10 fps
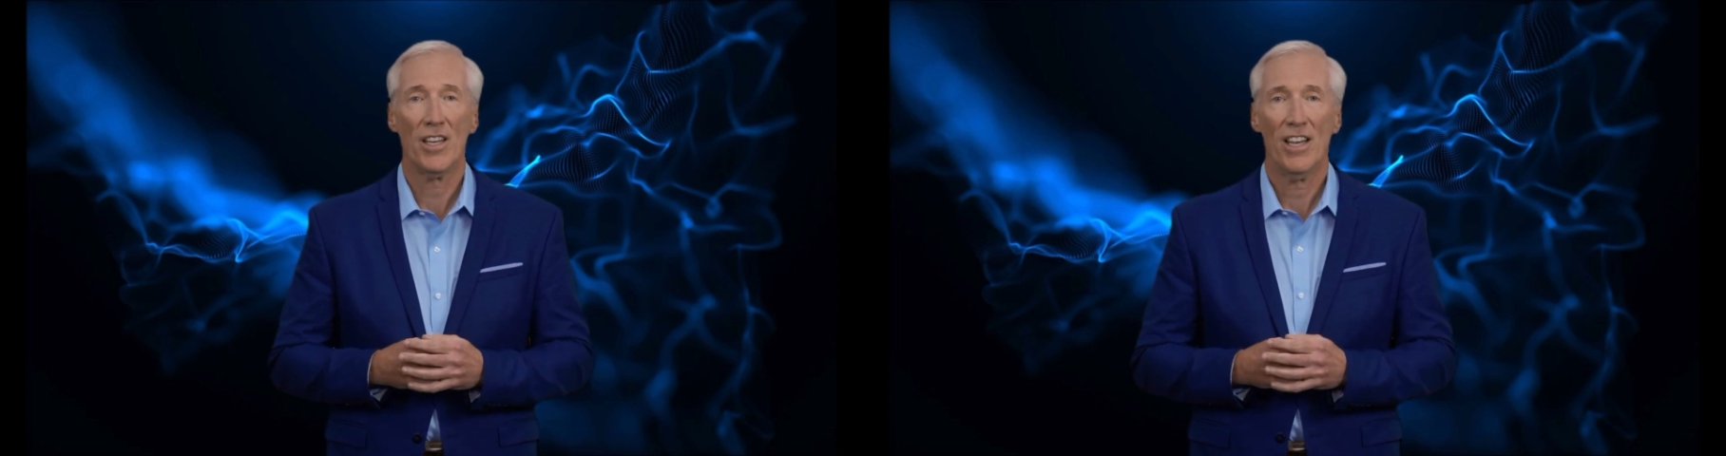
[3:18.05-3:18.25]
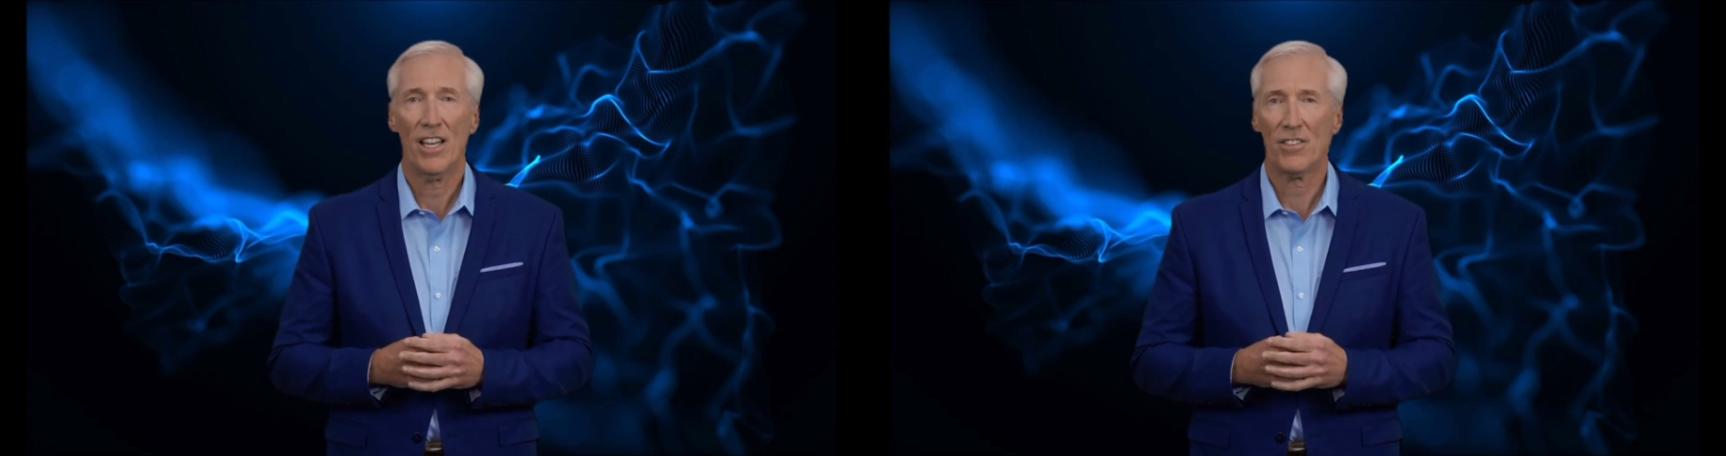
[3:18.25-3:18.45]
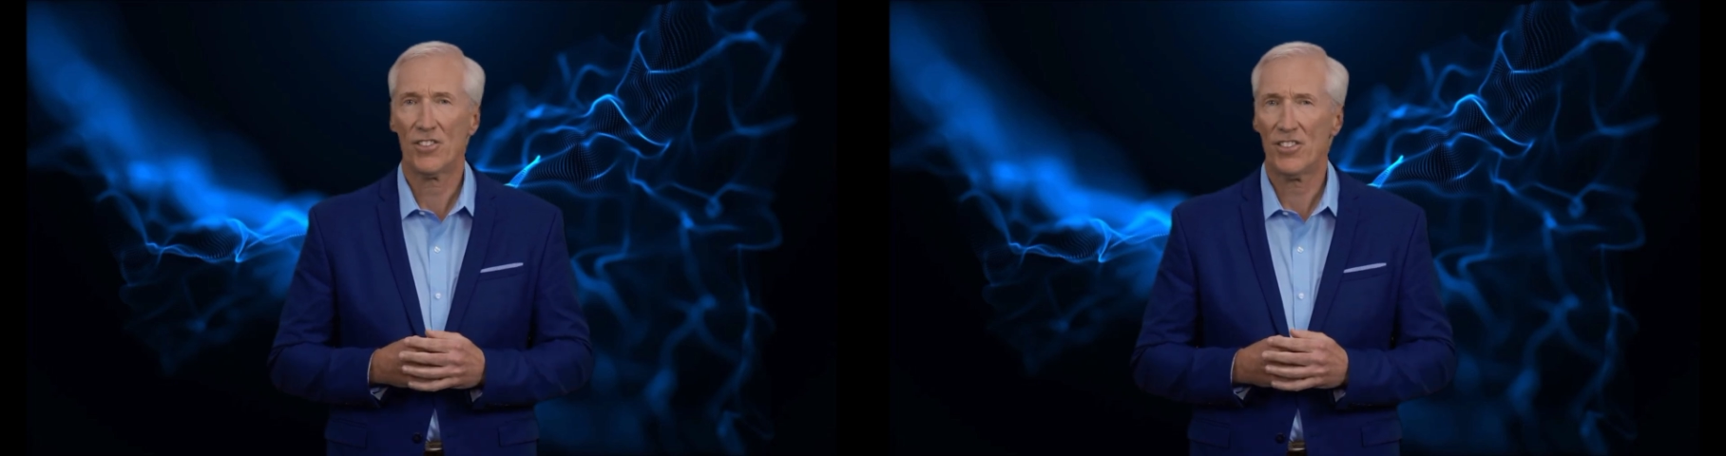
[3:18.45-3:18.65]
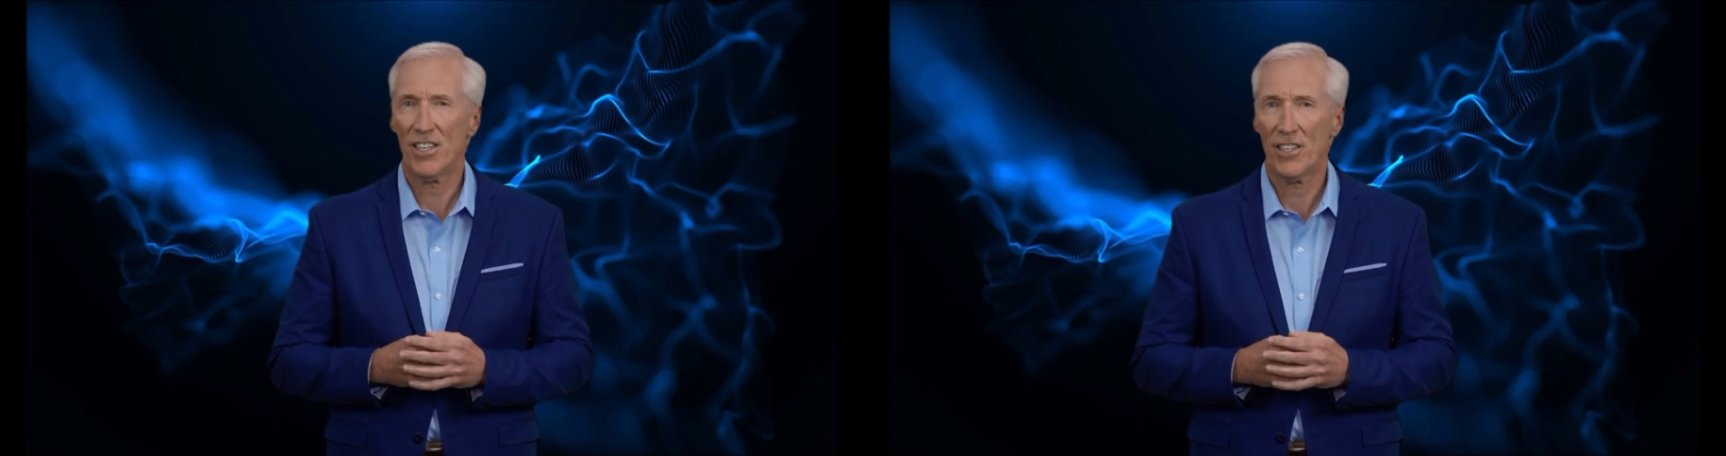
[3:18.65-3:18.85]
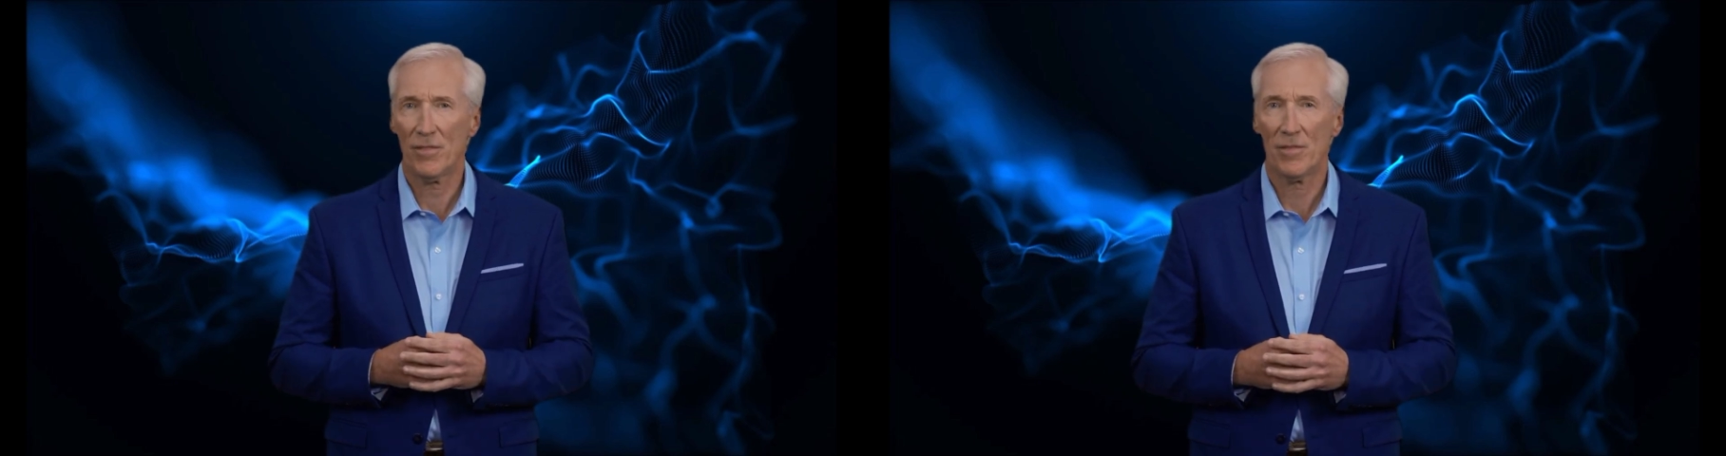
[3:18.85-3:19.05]

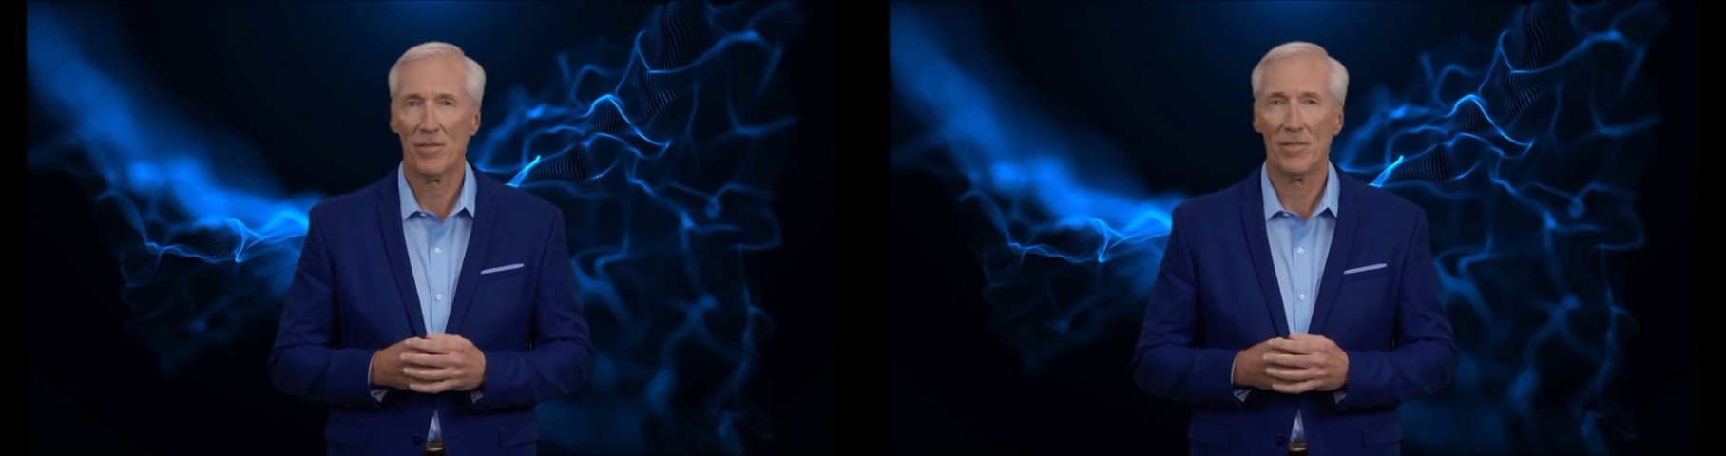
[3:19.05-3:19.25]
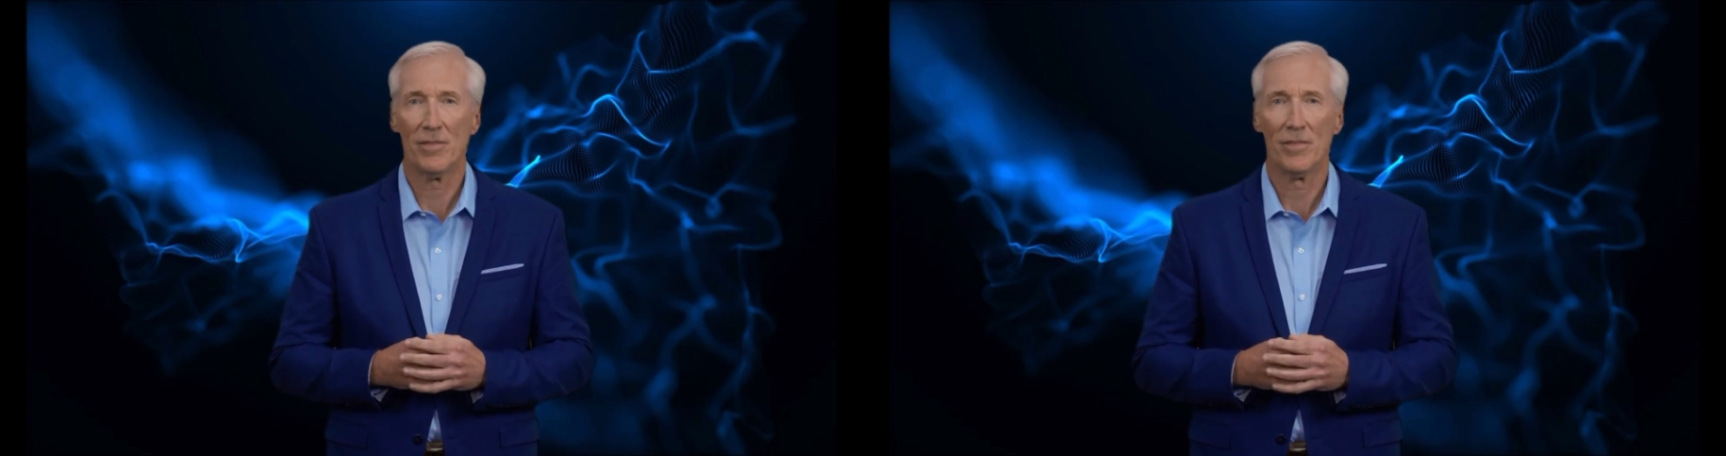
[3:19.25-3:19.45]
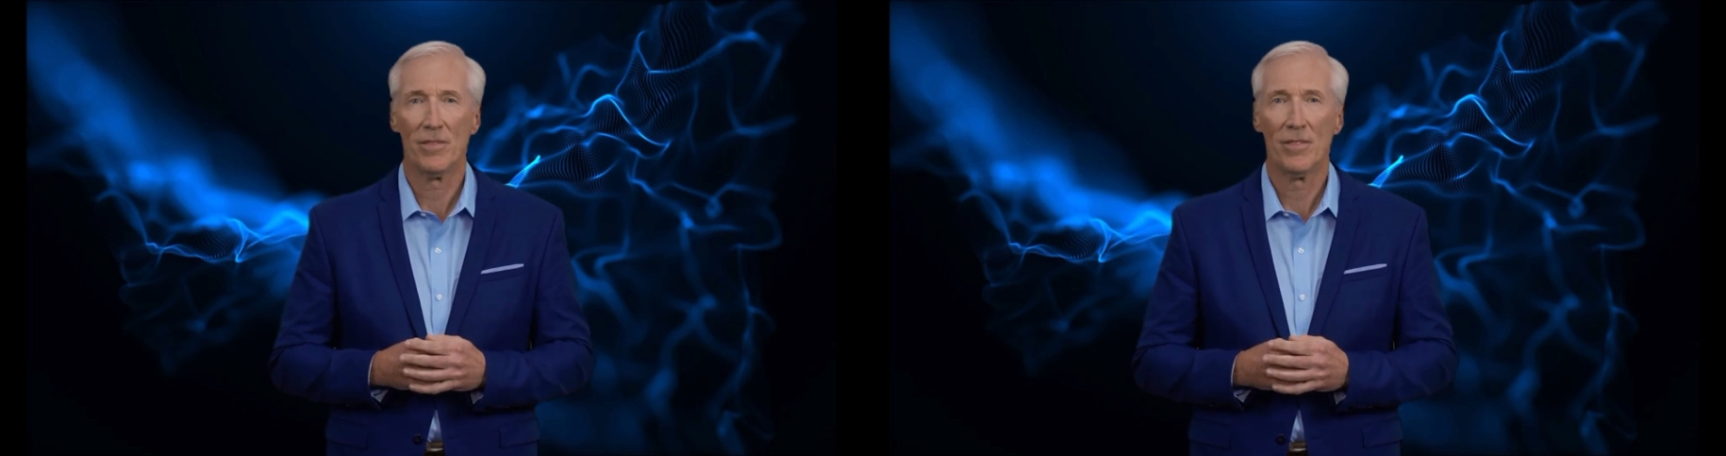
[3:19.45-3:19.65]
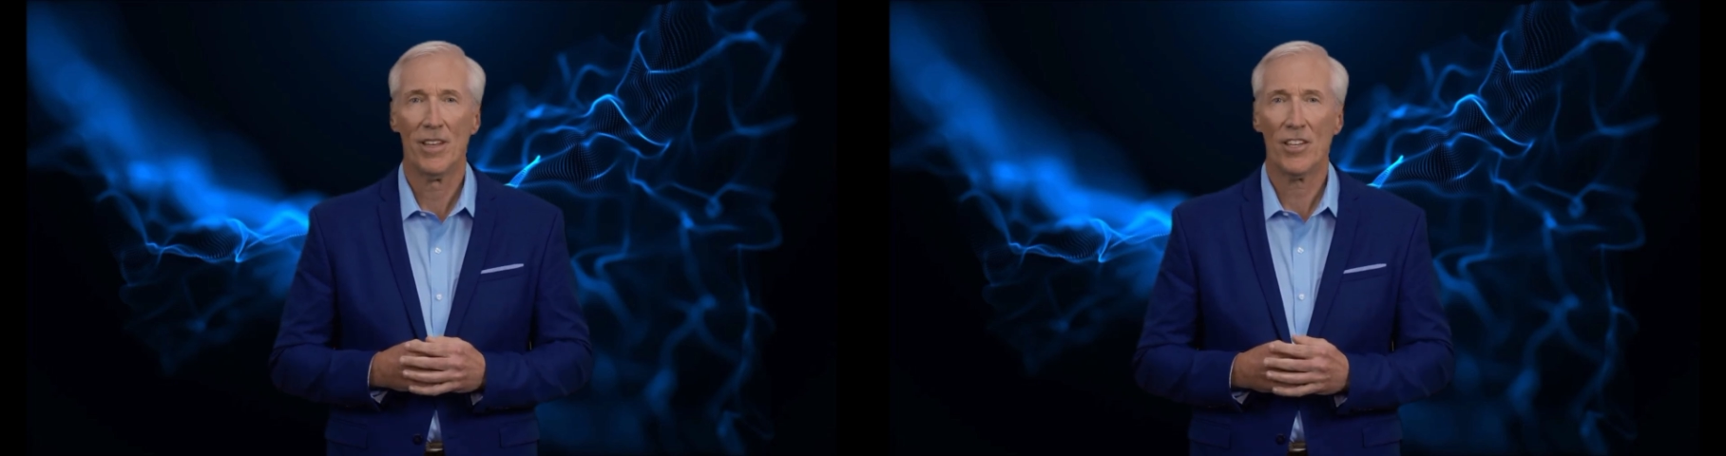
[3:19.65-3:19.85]
ENC.